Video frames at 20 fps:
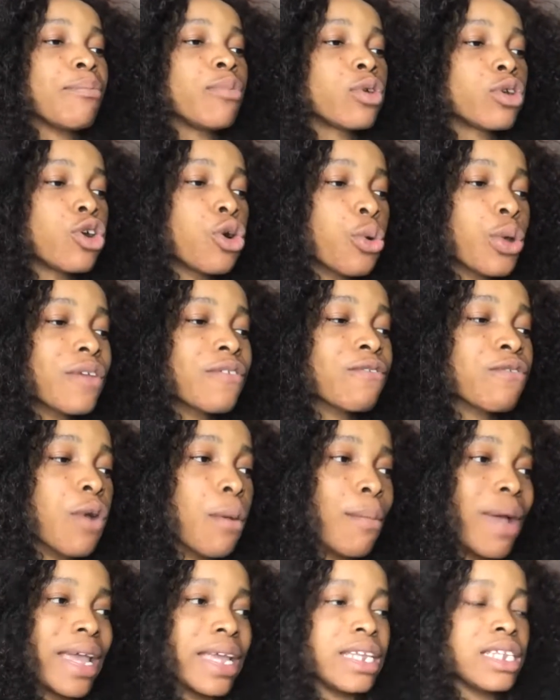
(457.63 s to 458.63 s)
going for
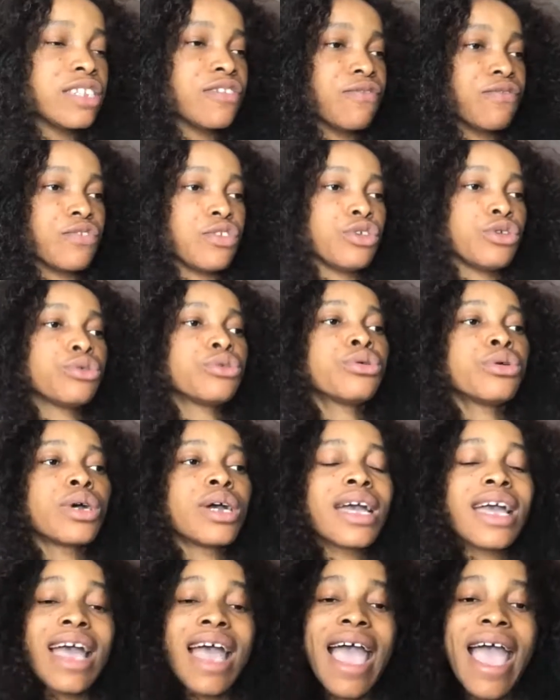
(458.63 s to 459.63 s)
my interview.
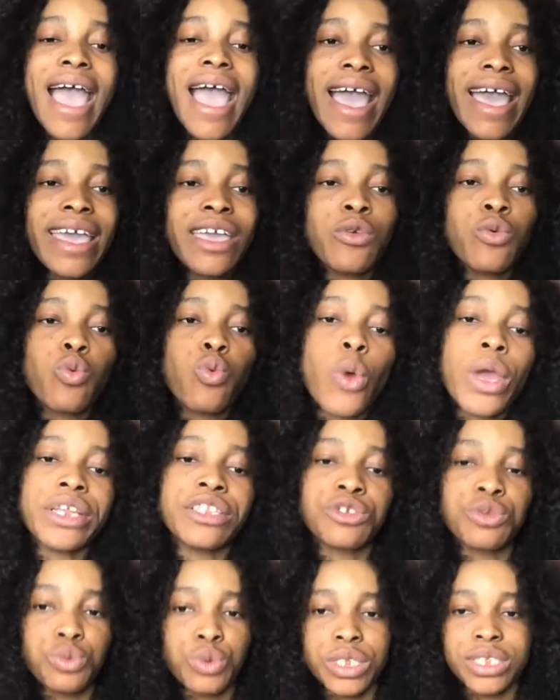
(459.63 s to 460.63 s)
I
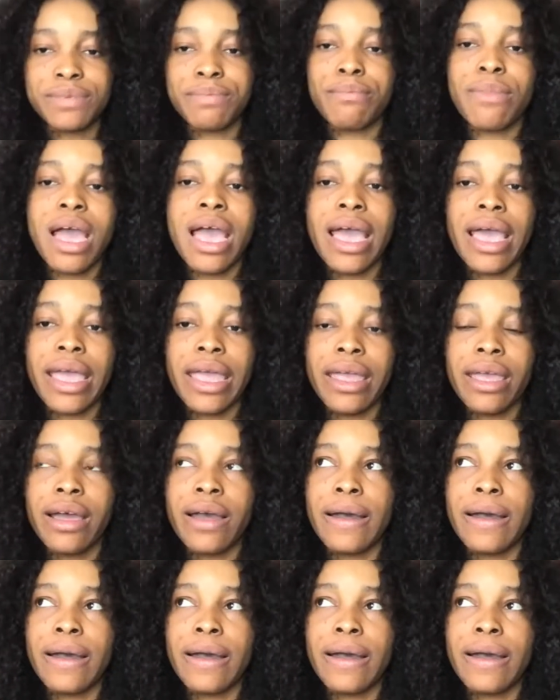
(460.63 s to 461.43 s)
went with my